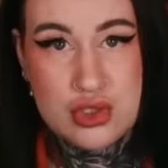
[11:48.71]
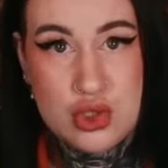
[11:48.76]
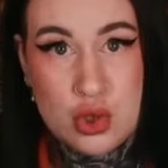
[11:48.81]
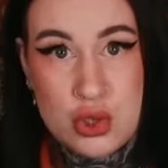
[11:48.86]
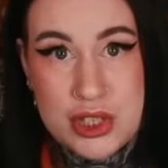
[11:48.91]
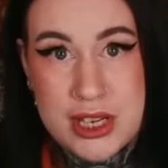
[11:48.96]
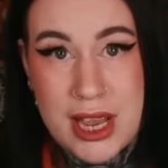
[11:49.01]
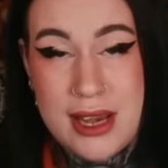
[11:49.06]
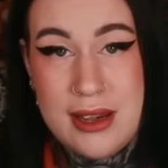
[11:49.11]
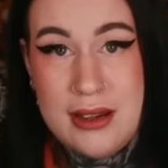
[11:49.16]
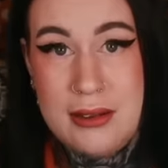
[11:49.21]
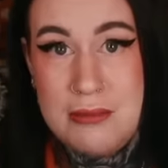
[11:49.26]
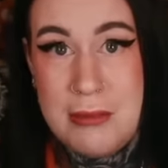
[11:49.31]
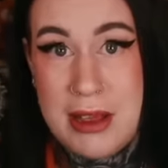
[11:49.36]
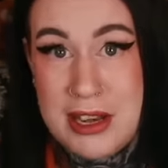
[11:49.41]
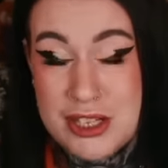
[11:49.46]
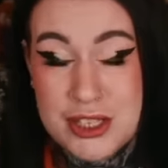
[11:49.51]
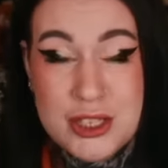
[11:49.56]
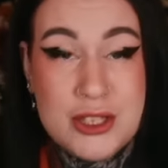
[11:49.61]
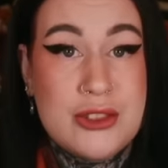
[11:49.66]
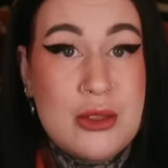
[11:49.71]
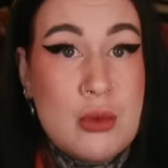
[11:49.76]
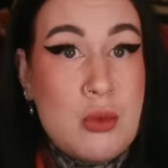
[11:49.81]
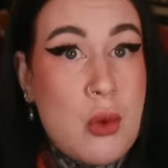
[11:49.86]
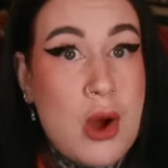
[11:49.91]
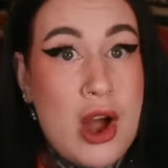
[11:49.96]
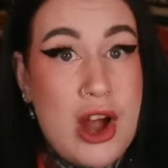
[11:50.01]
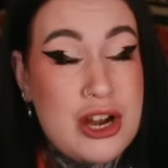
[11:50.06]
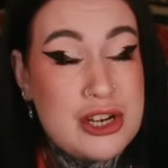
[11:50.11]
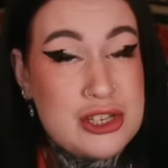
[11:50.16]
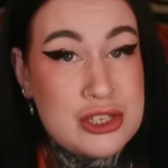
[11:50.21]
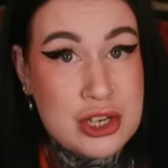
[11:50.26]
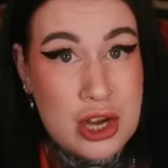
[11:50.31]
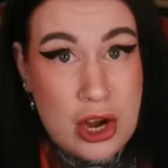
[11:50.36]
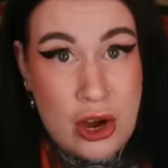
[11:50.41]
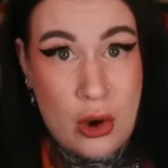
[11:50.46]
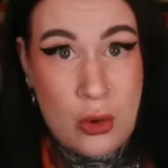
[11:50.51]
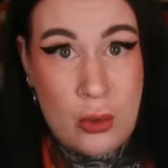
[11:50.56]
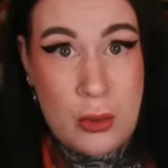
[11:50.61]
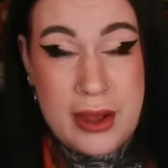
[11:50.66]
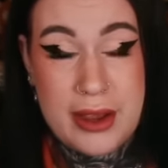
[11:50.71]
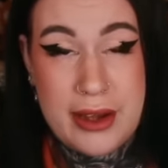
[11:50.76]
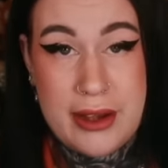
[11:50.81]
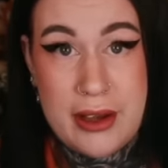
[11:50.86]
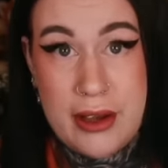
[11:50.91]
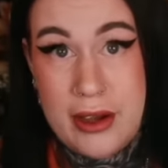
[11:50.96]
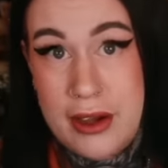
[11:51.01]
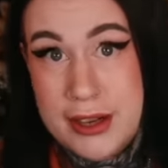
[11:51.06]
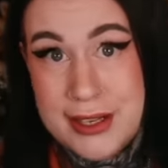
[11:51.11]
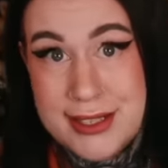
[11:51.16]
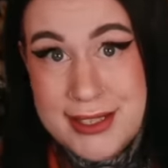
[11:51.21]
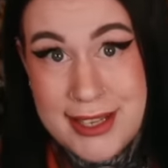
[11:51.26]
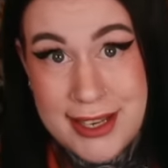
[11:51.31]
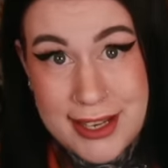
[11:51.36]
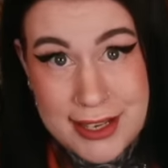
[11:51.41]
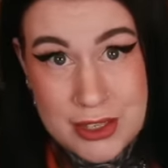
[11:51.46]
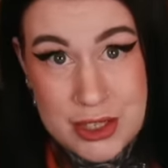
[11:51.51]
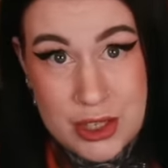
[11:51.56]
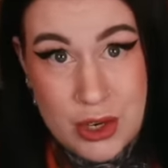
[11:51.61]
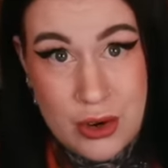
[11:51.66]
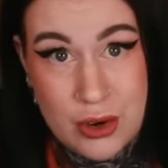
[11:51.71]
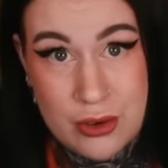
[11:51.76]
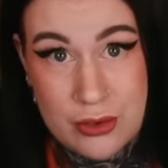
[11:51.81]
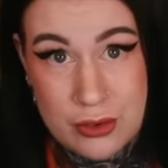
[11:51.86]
Jordan mentioned the word cult in her TikTok,